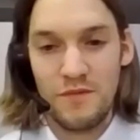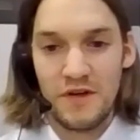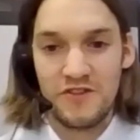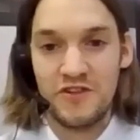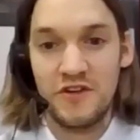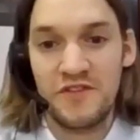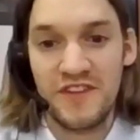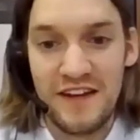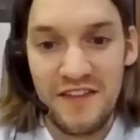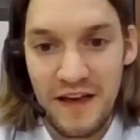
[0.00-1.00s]
Should have
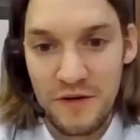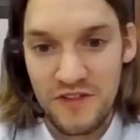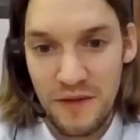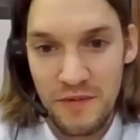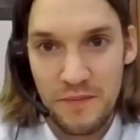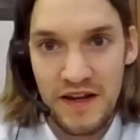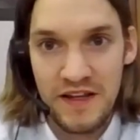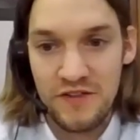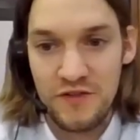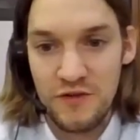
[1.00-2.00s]
said at the outset, but
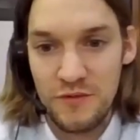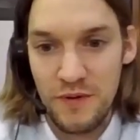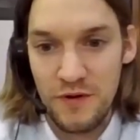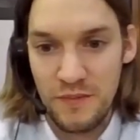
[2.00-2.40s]
please do pop